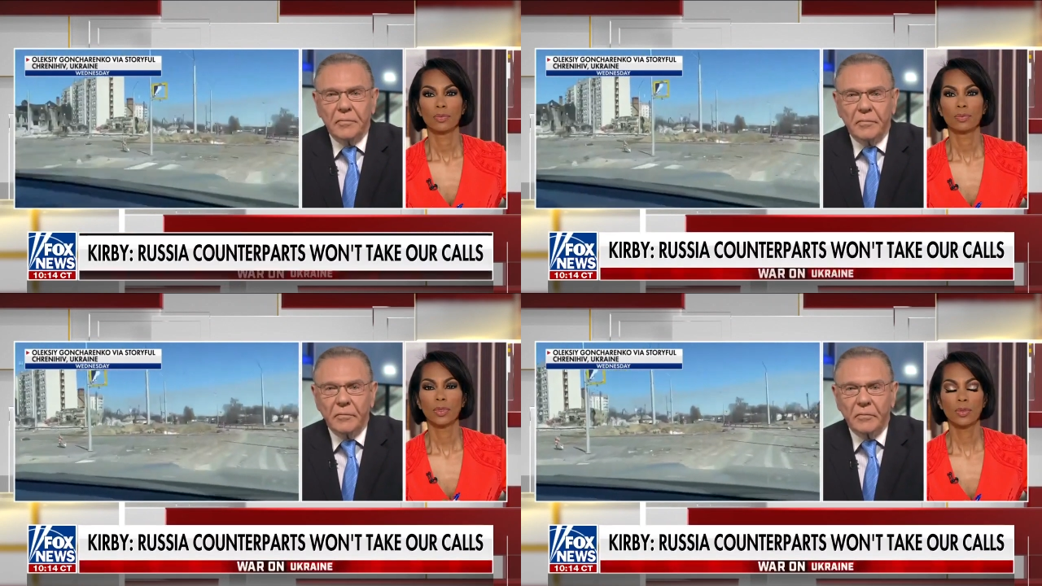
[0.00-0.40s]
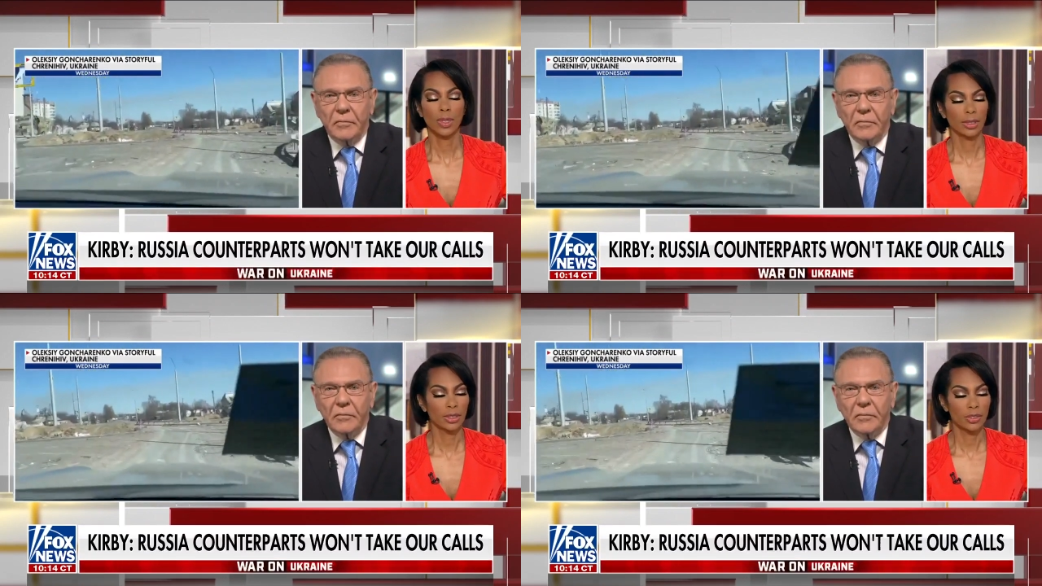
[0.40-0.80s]
Speaker 1: Real
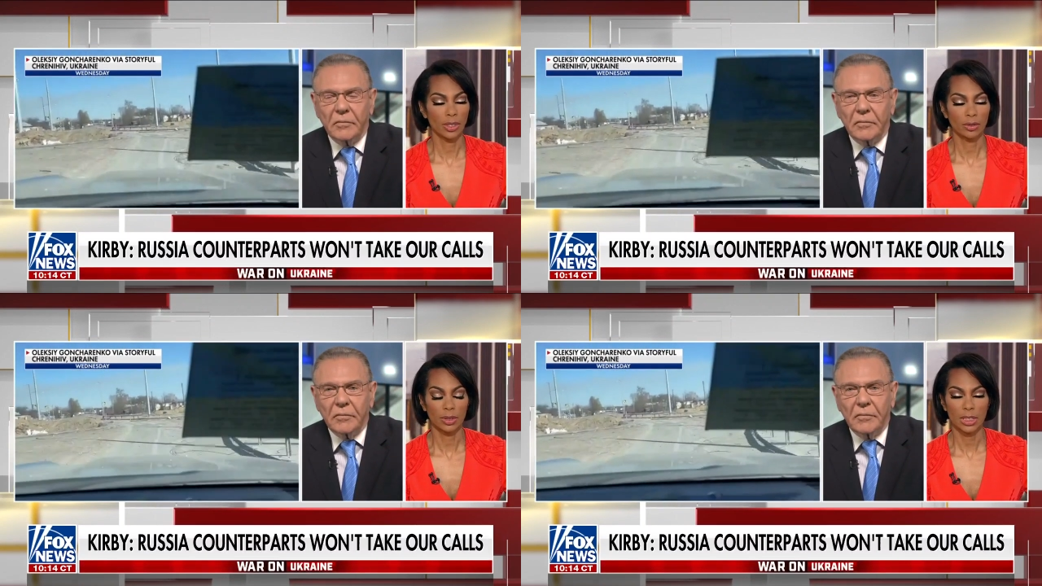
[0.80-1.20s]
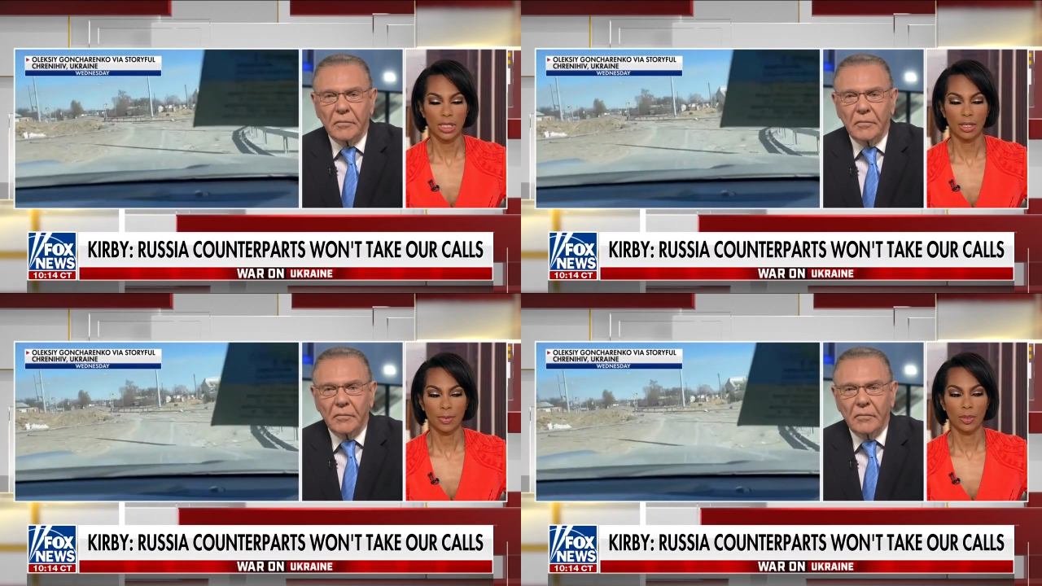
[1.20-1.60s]
quickly, General,
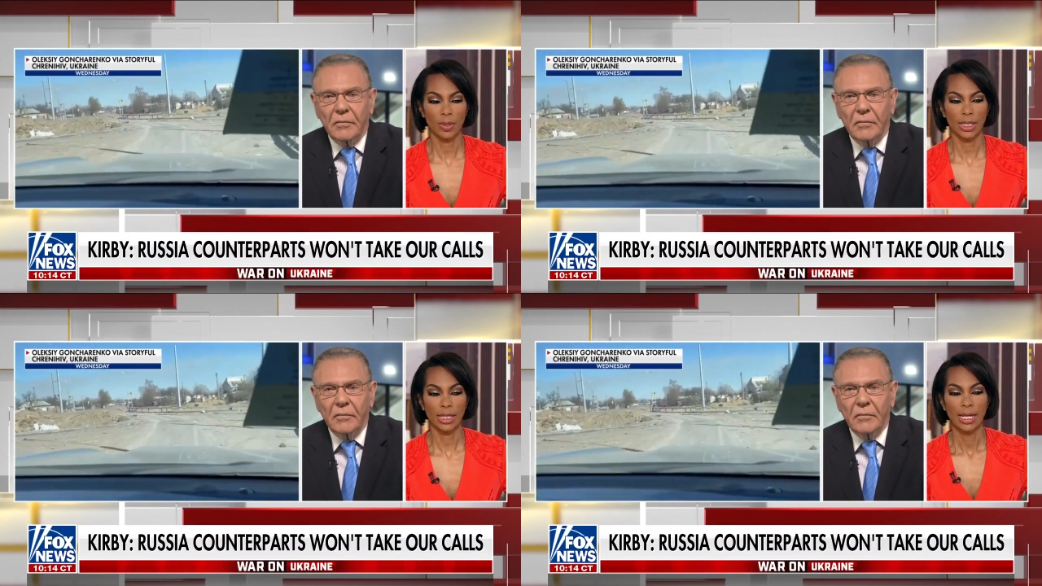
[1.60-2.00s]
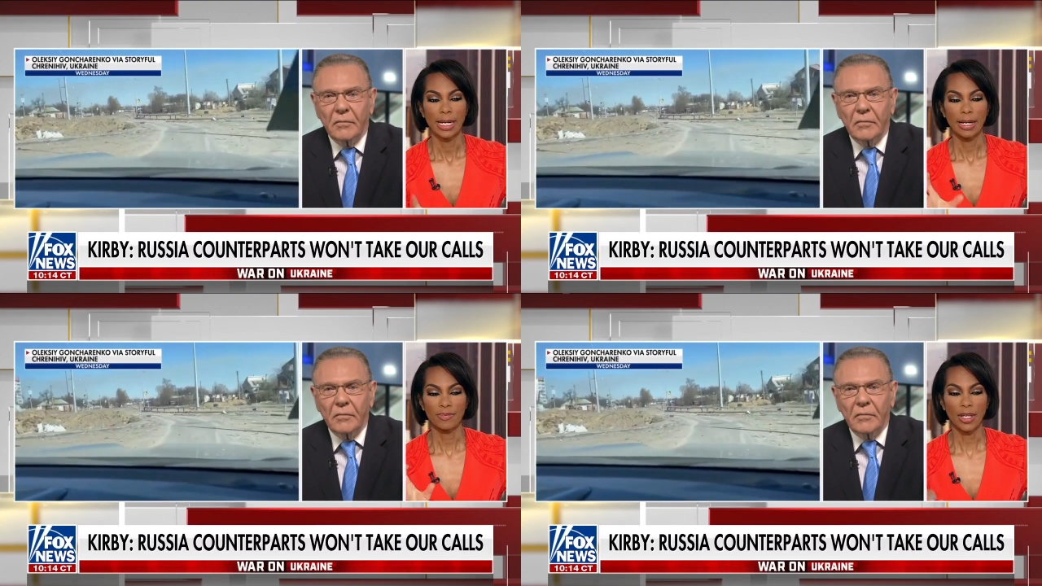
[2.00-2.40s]
it's got to be quick.
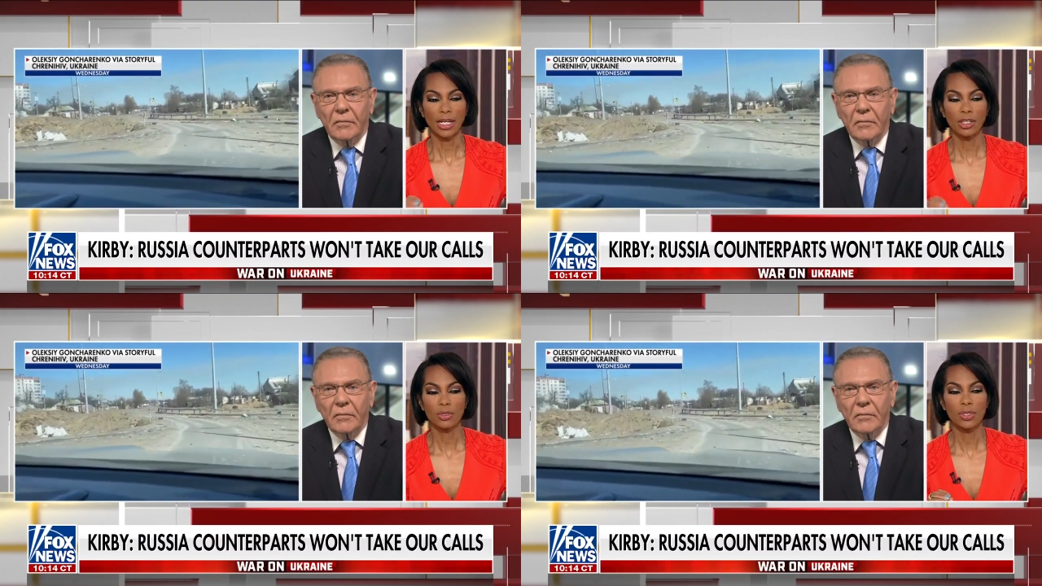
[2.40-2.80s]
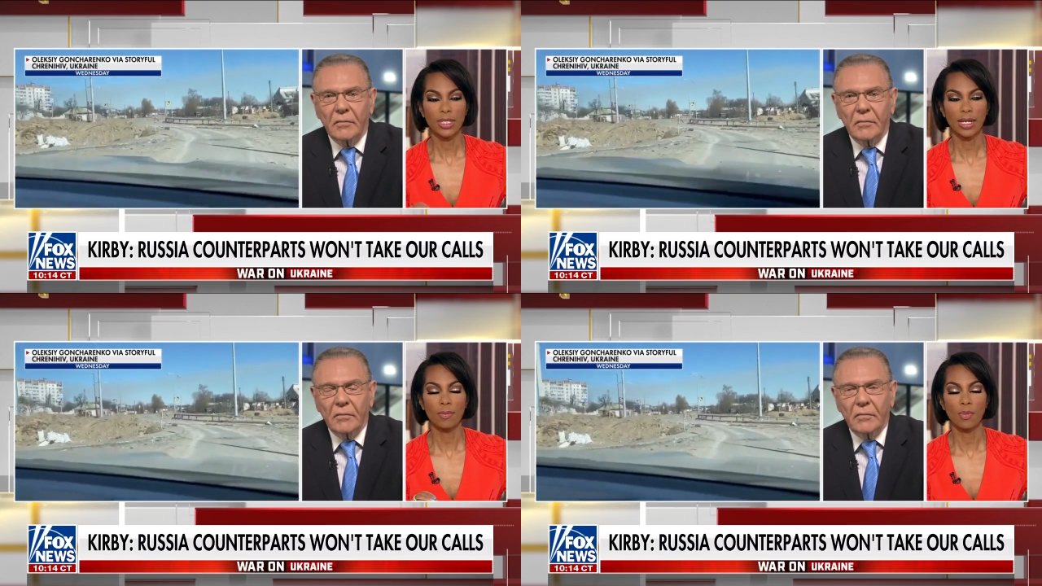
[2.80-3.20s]
If they
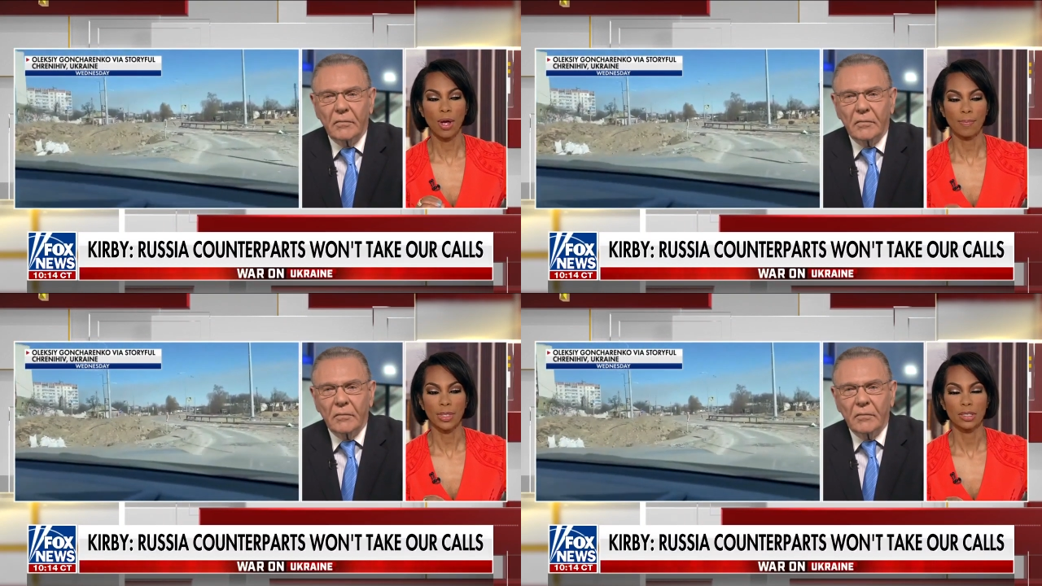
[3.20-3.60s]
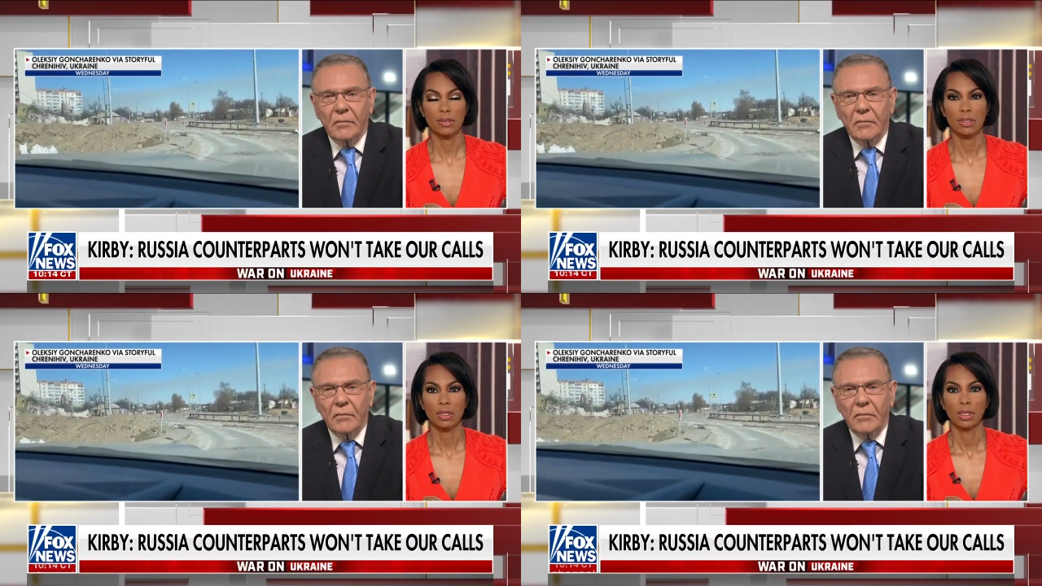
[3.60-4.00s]
use chem
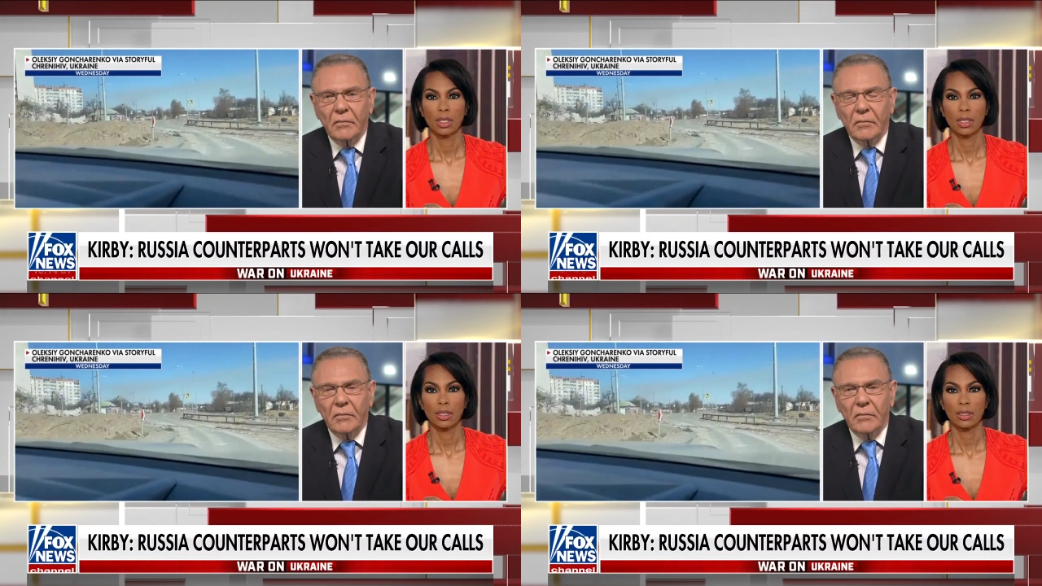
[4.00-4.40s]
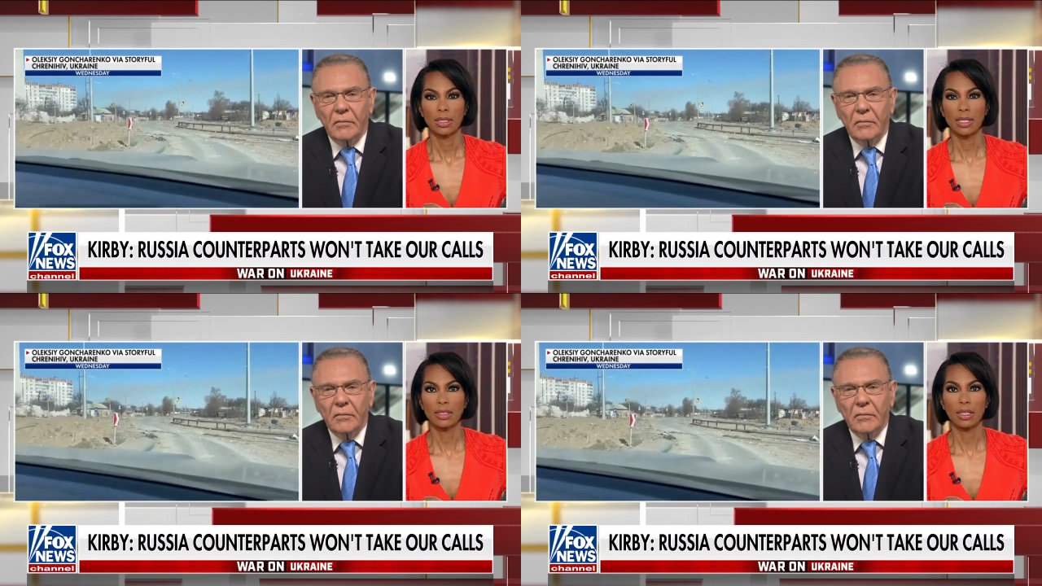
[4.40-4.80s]
weapons,
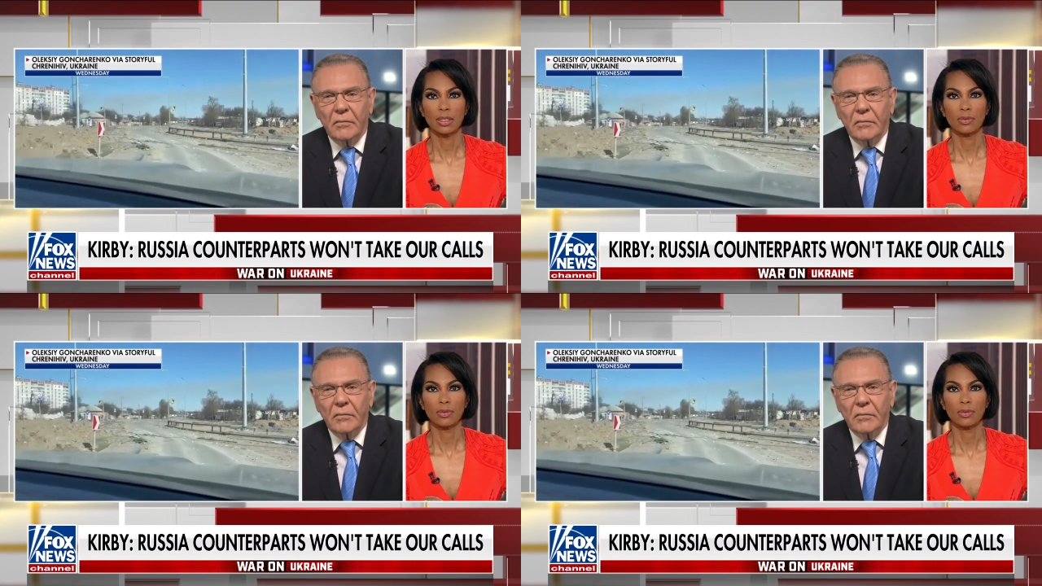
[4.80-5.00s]
then